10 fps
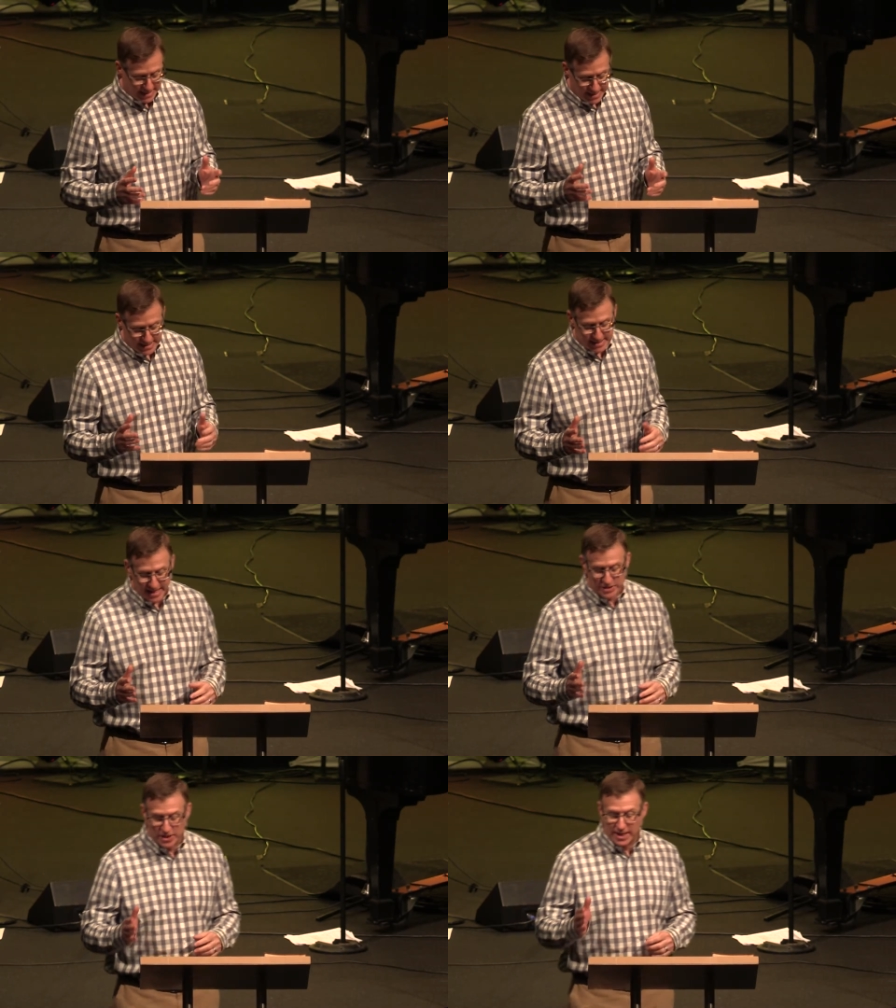He
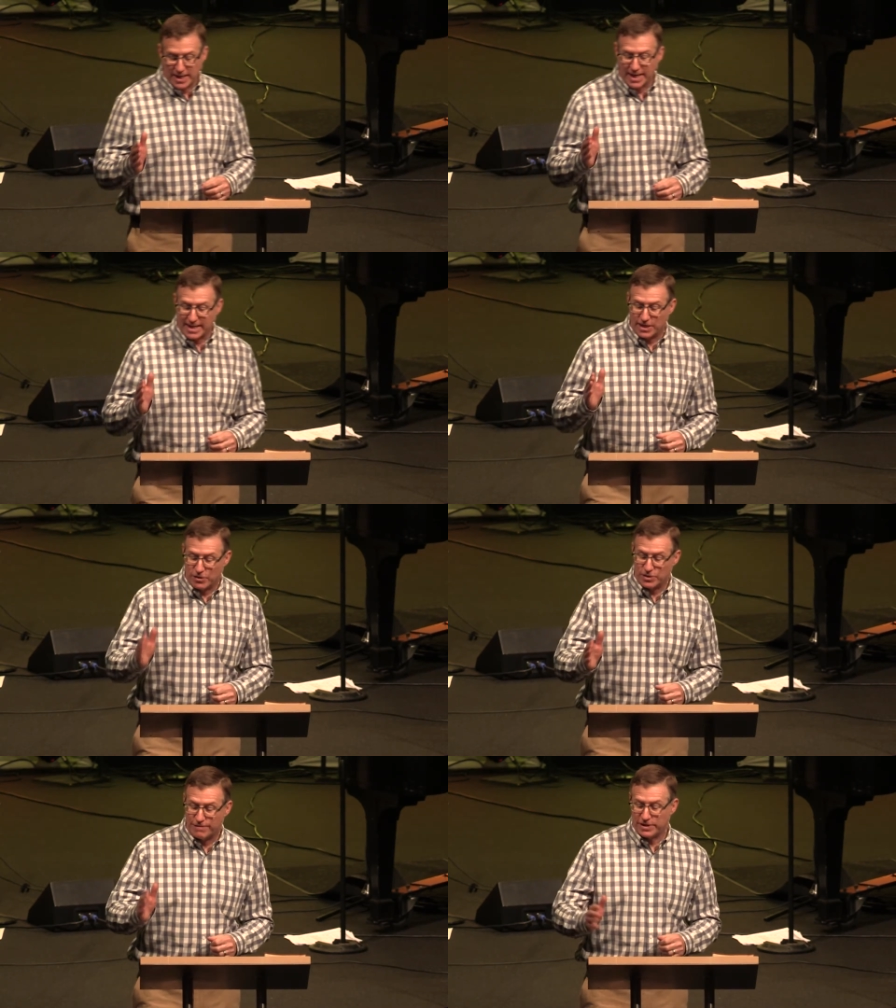says, Let
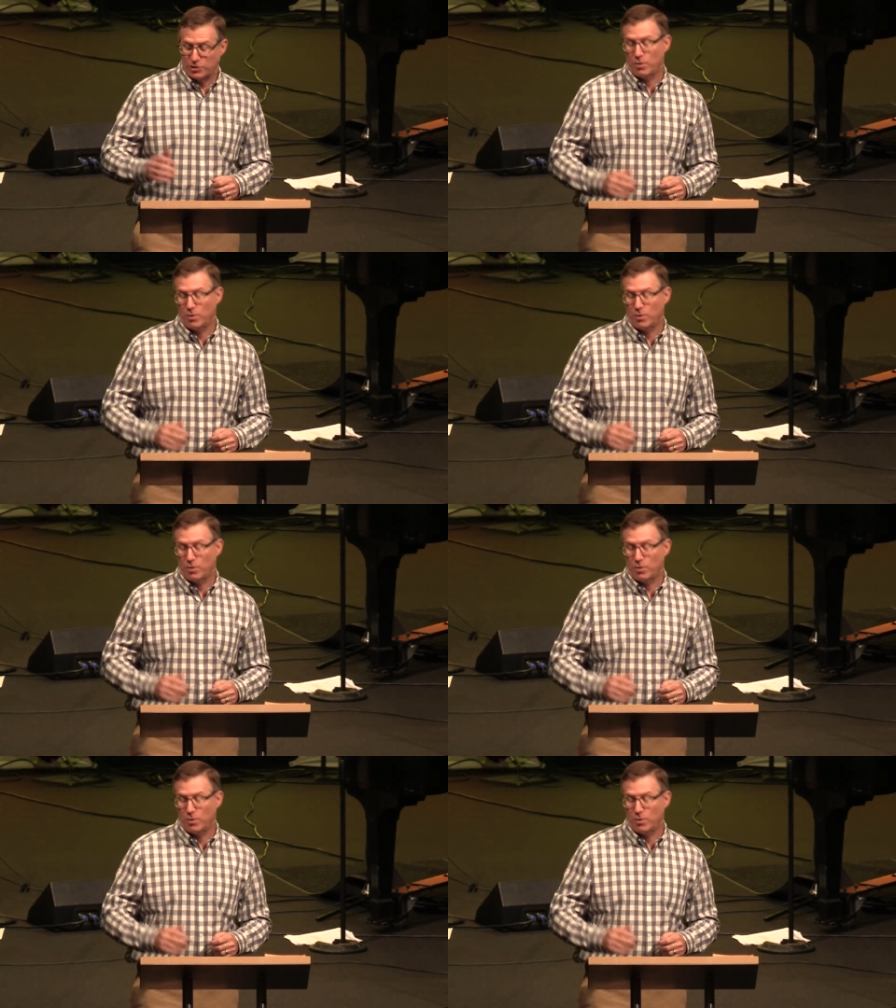those of us who are